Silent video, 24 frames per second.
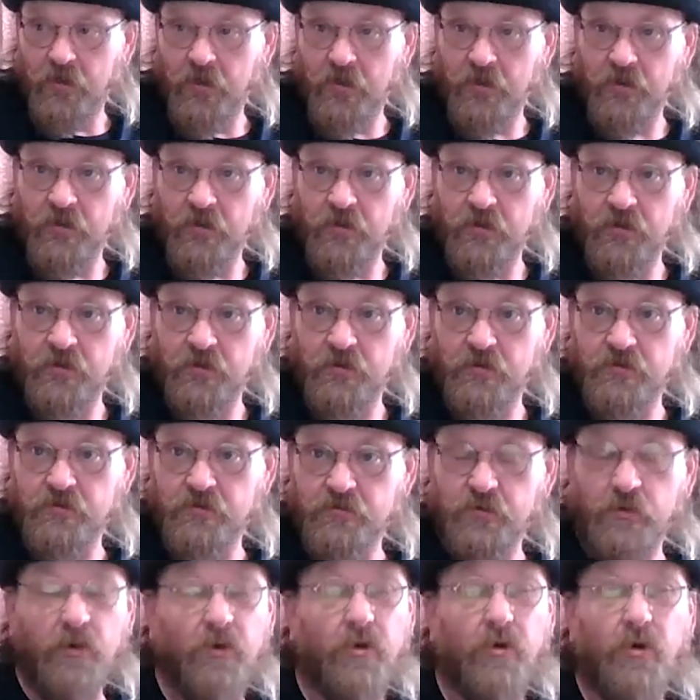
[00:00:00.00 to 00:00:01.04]
uh,
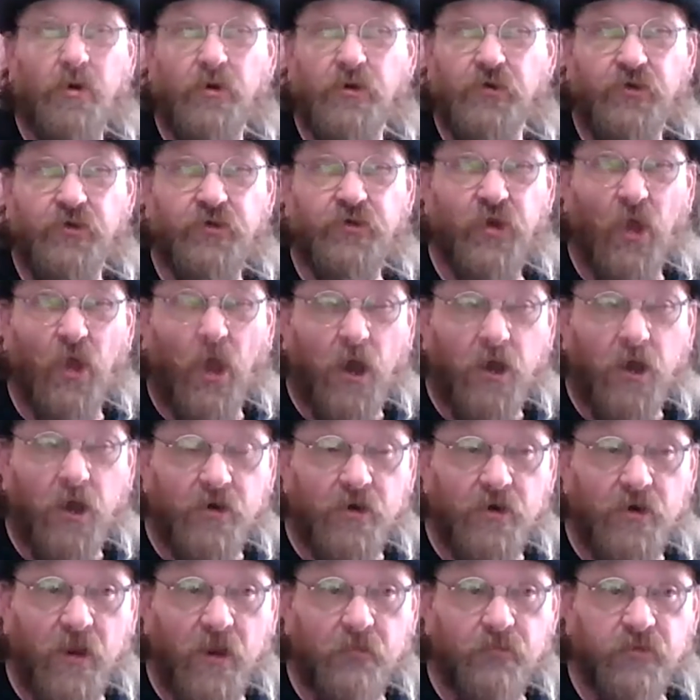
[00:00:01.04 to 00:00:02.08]
her
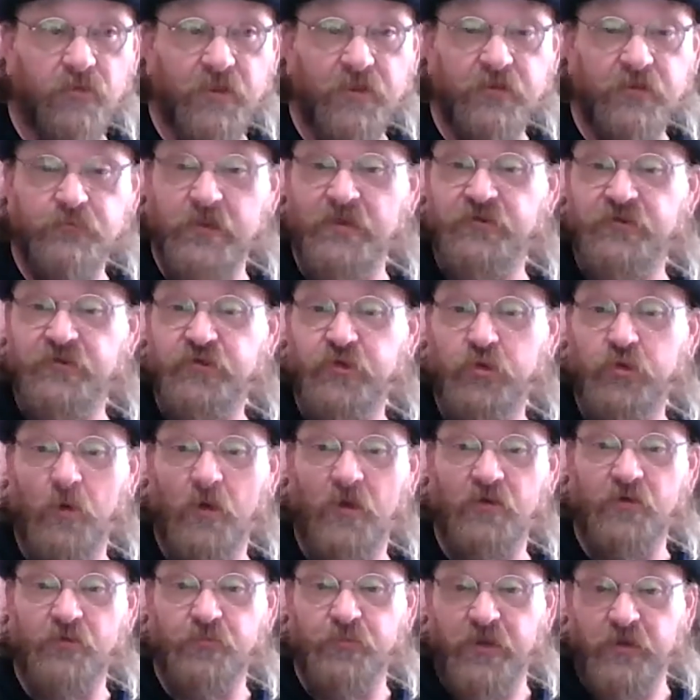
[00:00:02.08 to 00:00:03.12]
daughter, I believe, and two
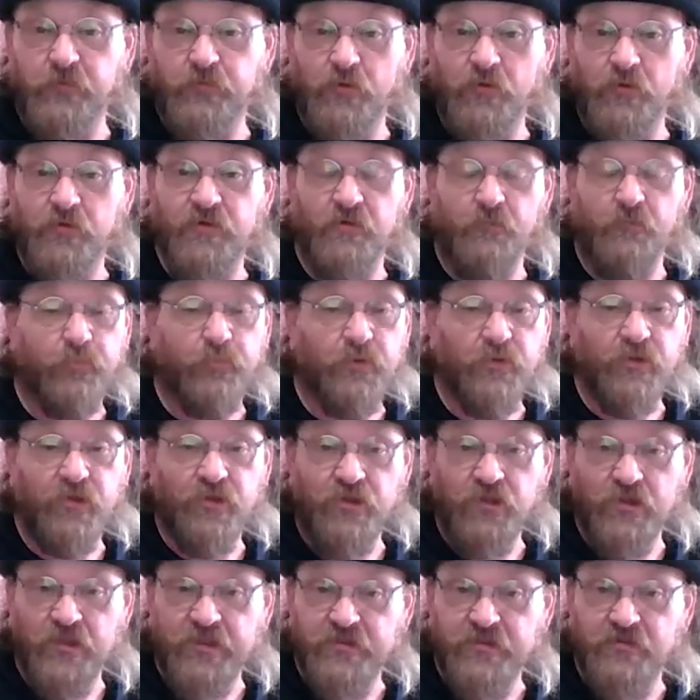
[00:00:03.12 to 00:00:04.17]
other people
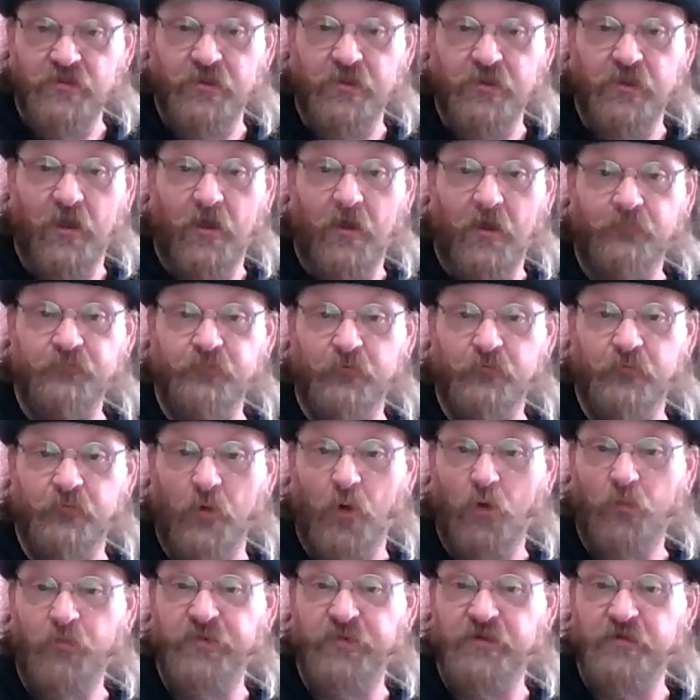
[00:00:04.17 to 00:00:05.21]
completely off of
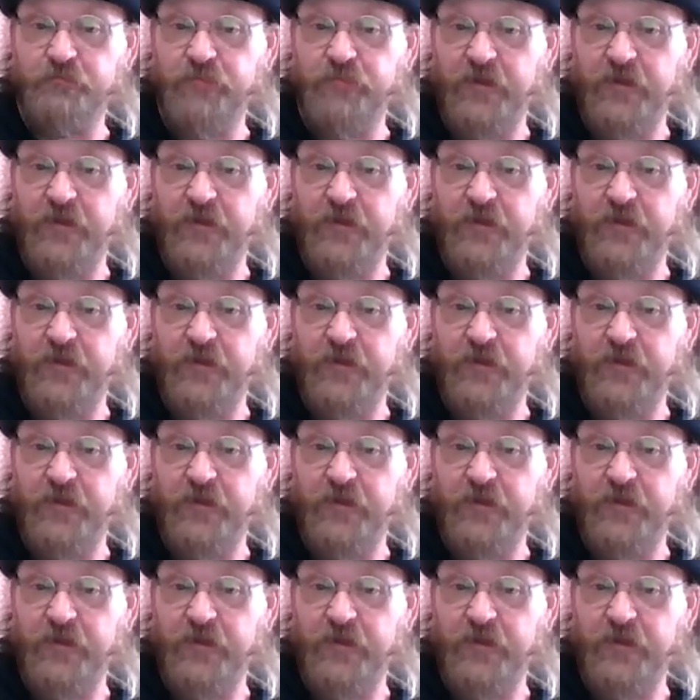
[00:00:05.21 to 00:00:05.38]
opiate